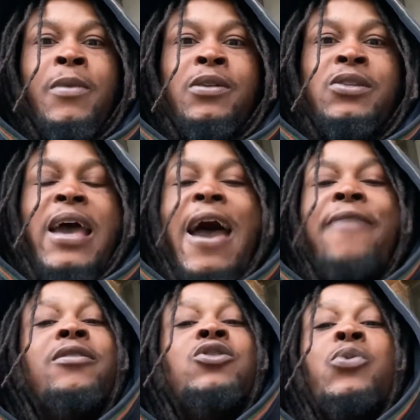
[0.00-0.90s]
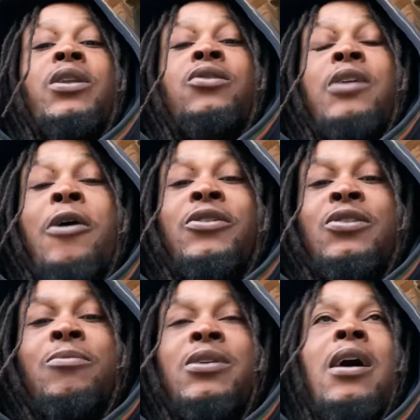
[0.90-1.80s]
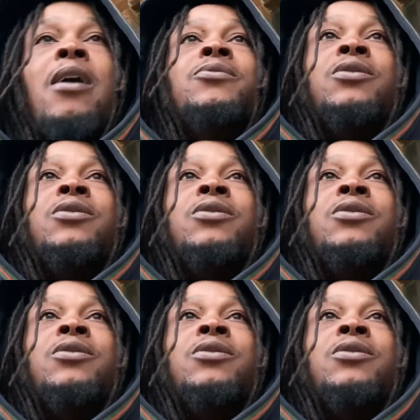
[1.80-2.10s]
to after 2030 sometimes.